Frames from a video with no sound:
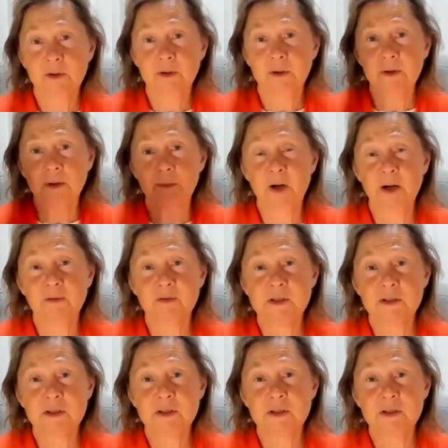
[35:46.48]
a
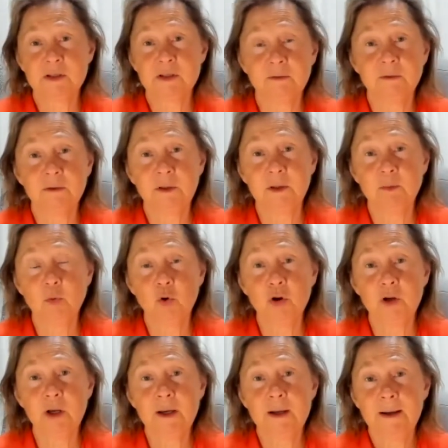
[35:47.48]
breakfast cereal in the
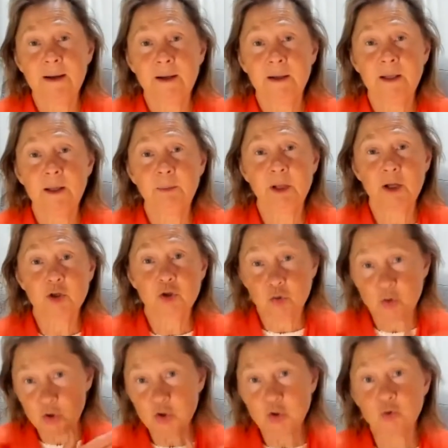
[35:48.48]
morning, their blood
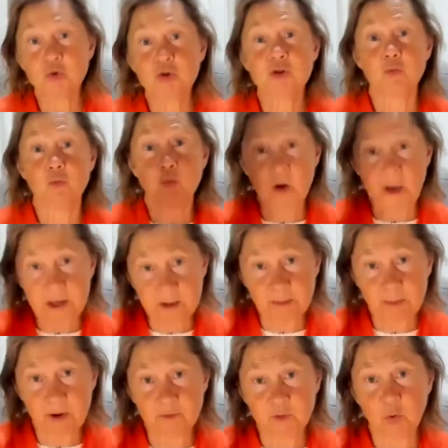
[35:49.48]
sugar shoots way
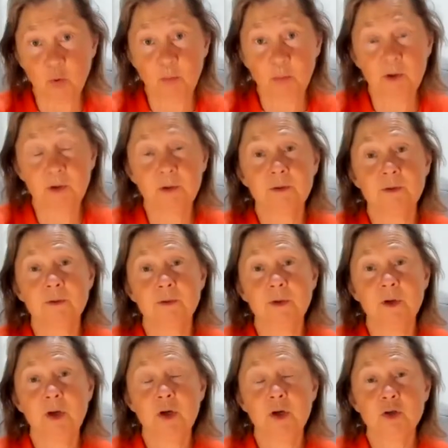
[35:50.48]
above normal.
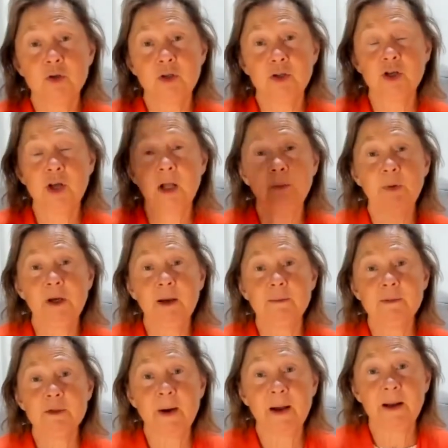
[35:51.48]
So the child
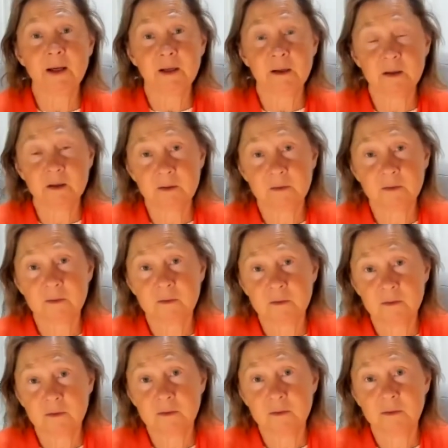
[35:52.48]
becomes manic.
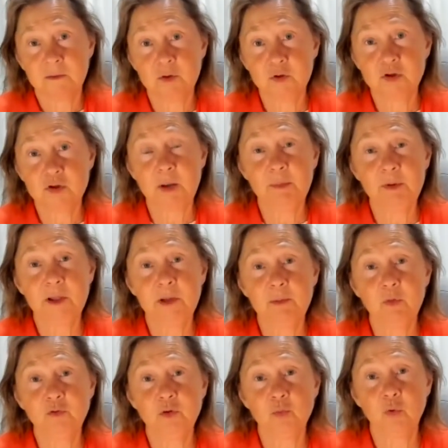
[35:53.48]
You're scraping them
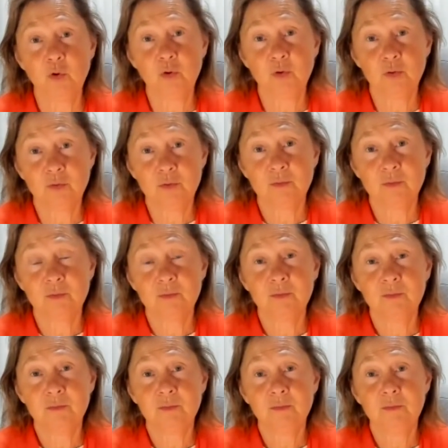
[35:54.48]
off the wall.
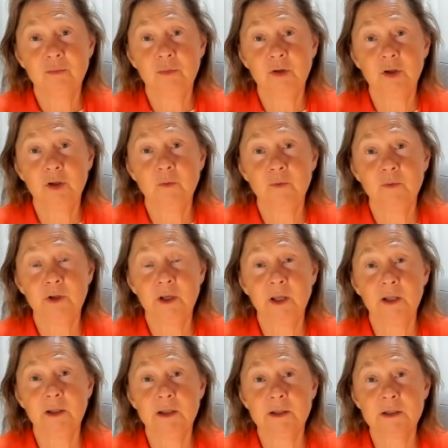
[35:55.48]
You know, they
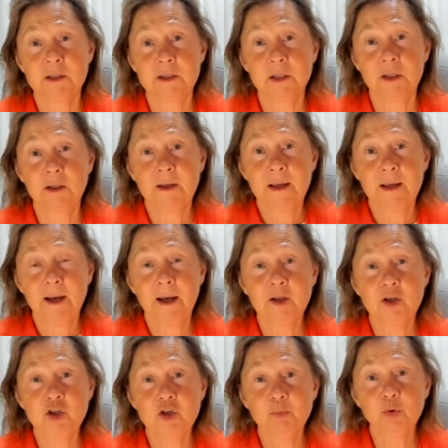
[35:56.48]
get this uh,
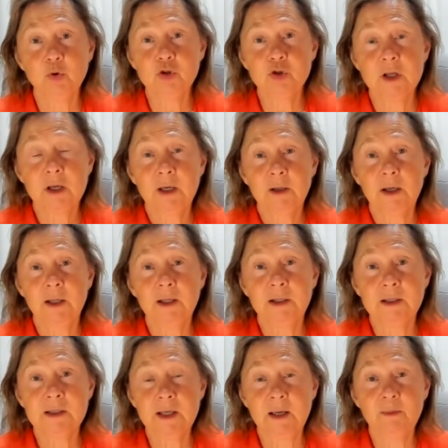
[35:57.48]
energy boost, and at
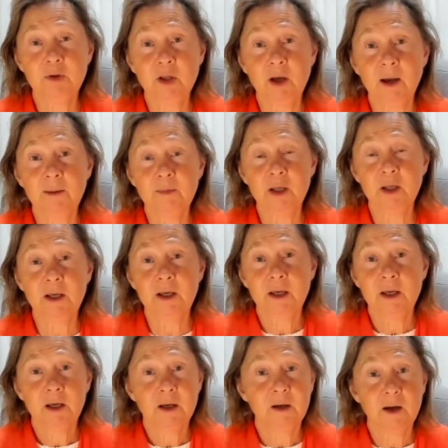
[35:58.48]
the same time, they
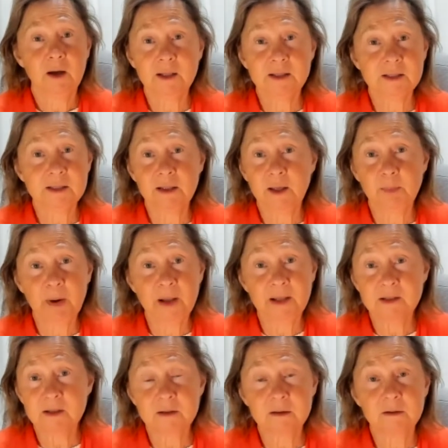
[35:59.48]
ants in their pants